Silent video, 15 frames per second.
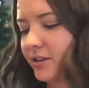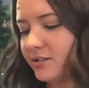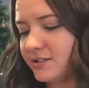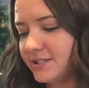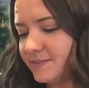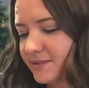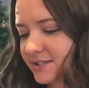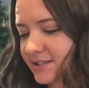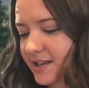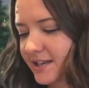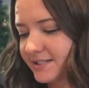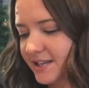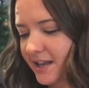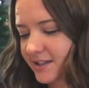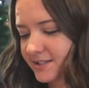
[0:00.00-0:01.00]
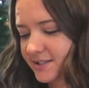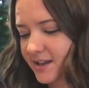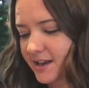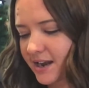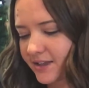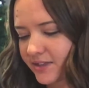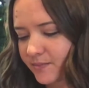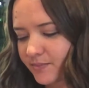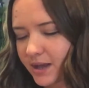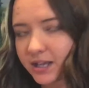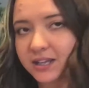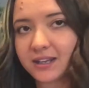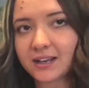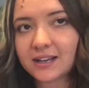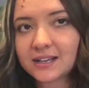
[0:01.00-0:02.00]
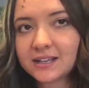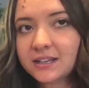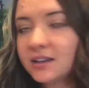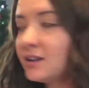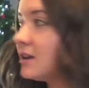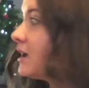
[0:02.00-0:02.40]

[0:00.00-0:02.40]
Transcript: the Christmas lights outside out in the backyard.